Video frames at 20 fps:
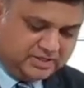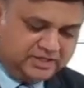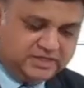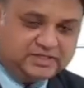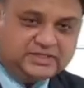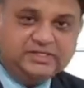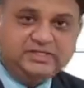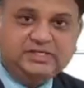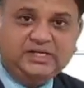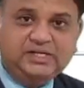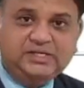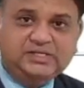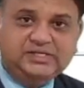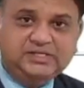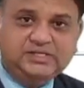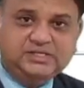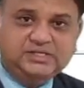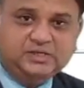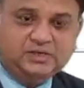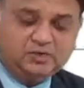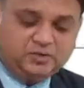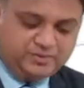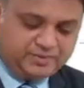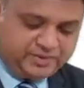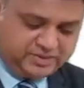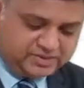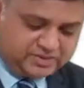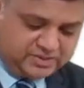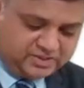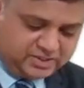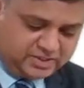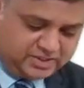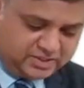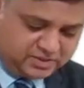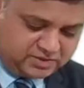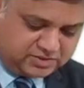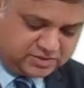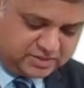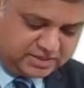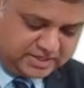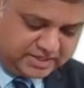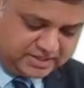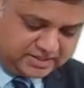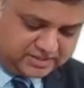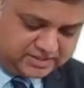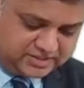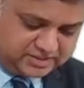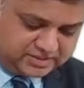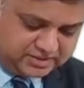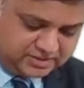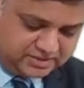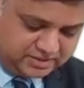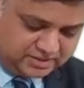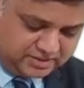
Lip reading: Sales is rupees 3000 lakhs.